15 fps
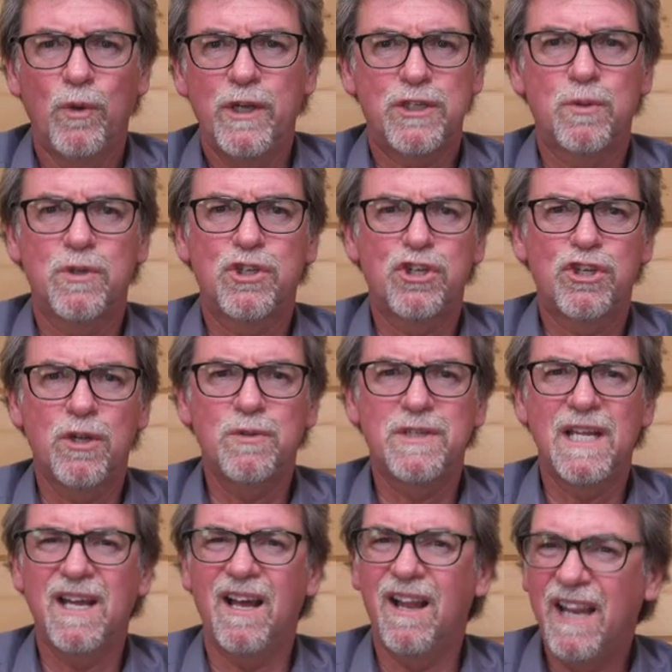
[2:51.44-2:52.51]
which was
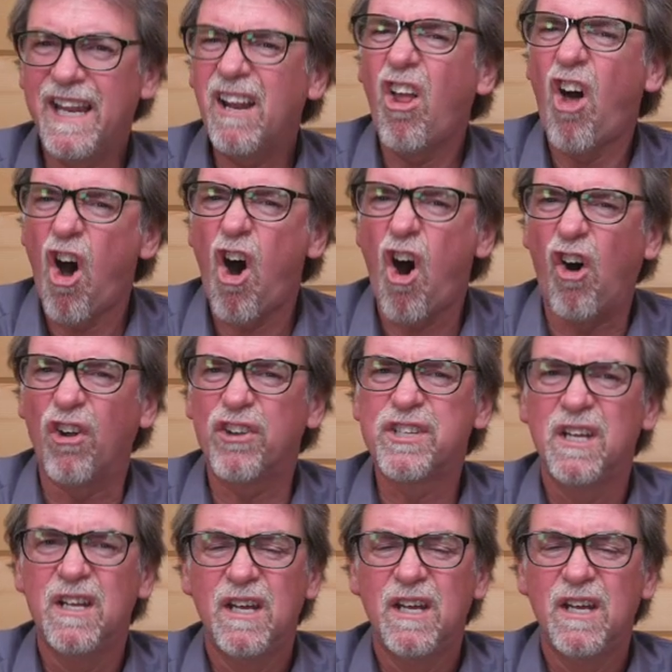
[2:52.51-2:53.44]
shooting a little hot.